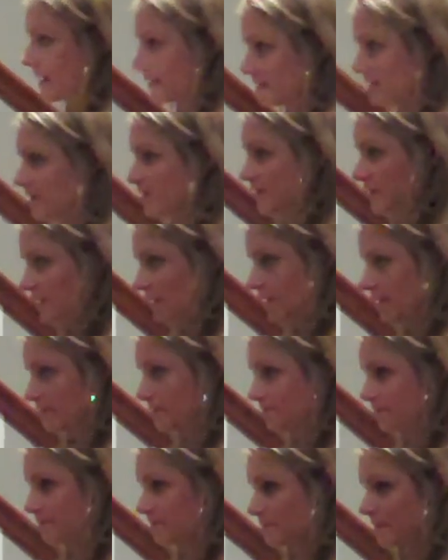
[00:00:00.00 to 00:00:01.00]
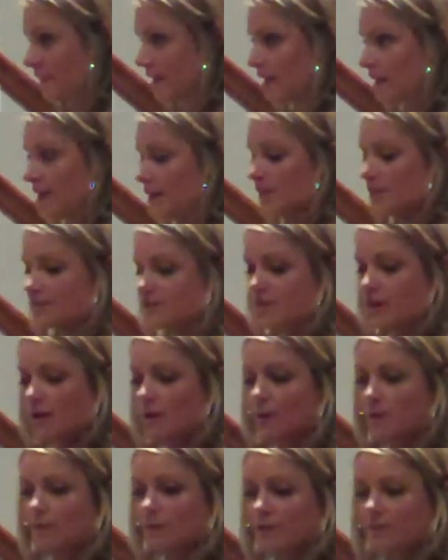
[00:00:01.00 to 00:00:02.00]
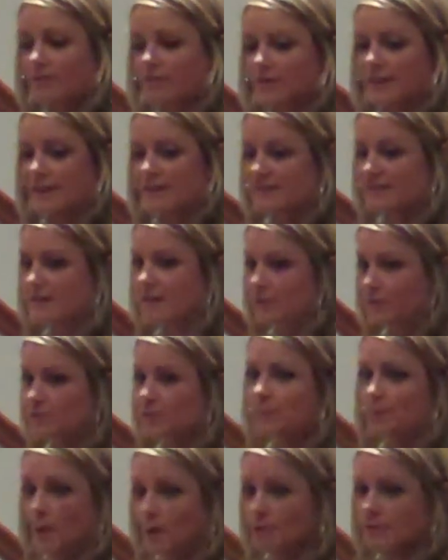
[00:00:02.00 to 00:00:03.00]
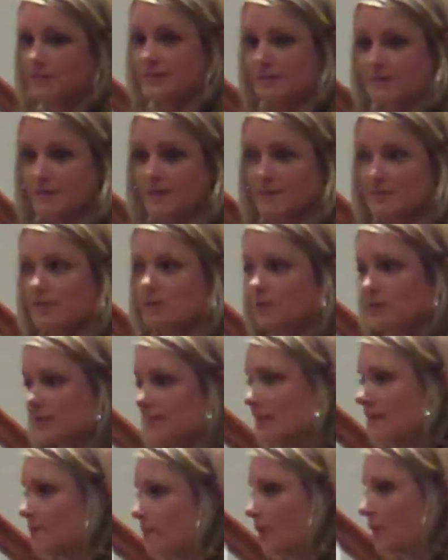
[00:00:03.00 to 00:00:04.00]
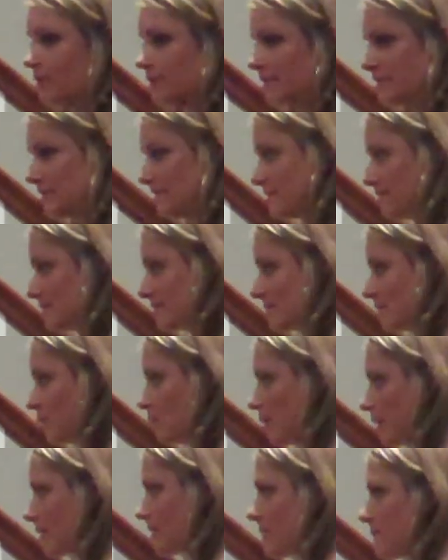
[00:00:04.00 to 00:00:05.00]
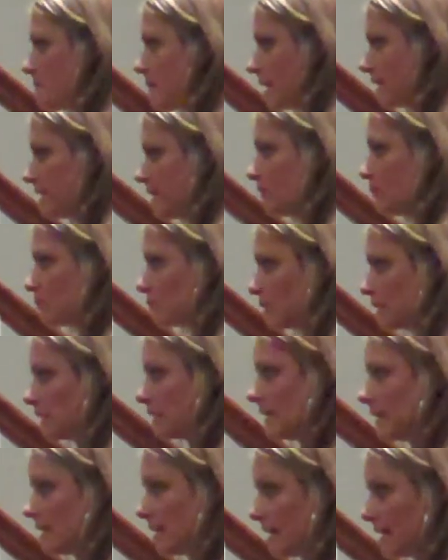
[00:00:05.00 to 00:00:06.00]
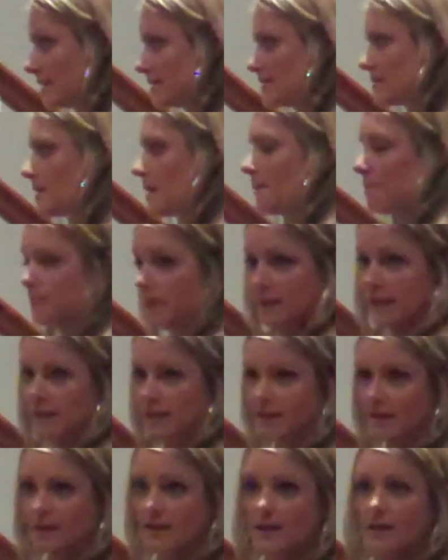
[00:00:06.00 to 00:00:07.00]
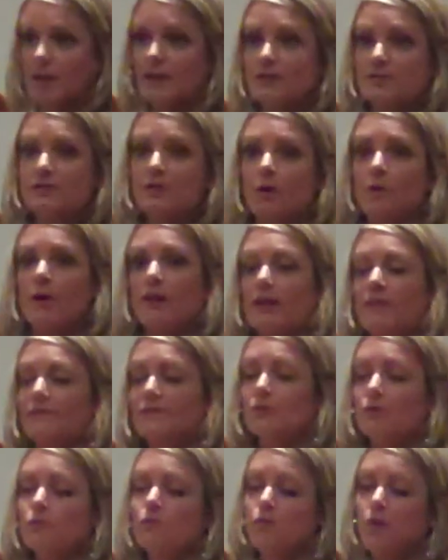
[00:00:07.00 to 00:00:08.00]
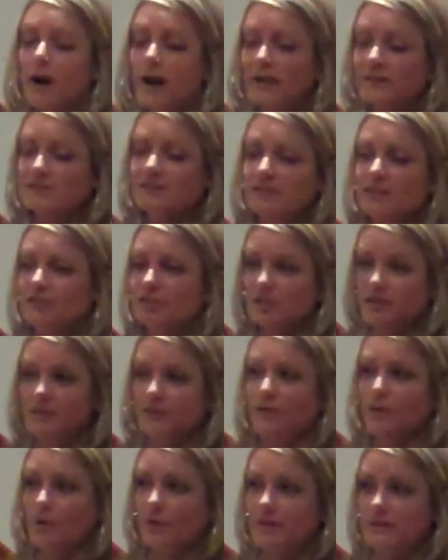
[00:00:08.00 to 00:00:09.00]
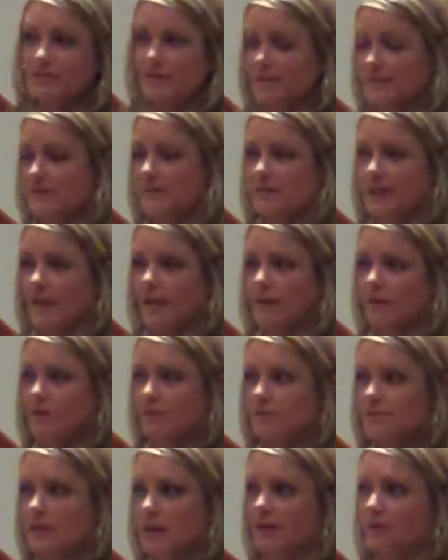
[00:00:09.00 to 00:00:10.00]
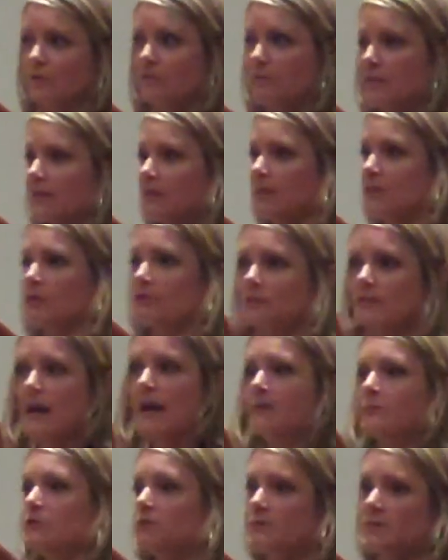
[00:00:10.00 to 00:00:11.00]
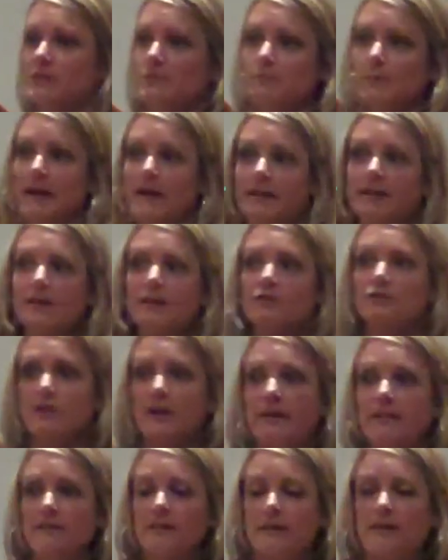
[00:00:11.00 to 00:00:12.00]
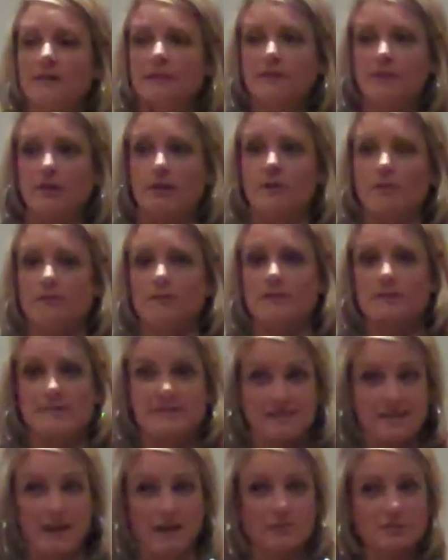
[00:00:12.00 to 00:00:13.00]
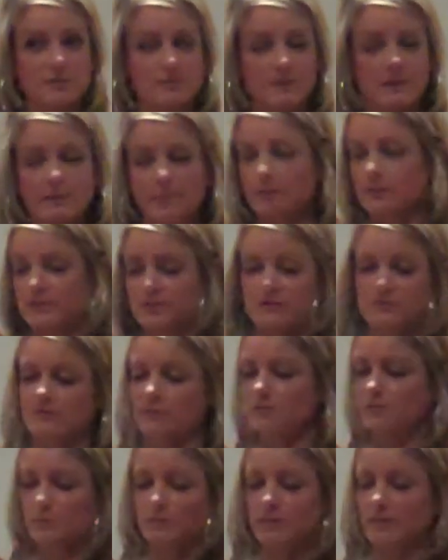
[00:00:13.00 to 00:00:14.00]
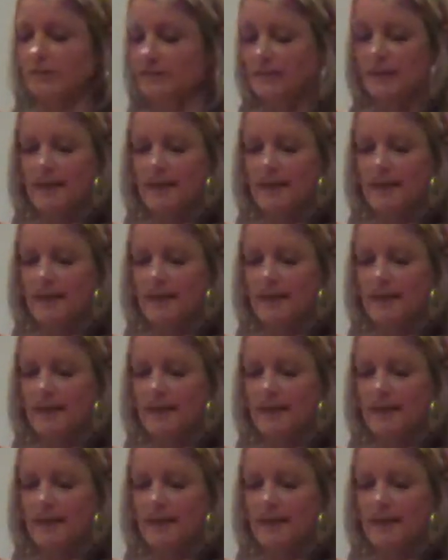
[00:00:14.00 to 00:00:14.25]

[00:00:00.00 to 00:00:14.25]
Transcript: activity. So it's those bonuses, those team bonuses, where the money really gets big. So if you want to just focus on sales and you think that your time should be spent trying to, sell to people, which you should really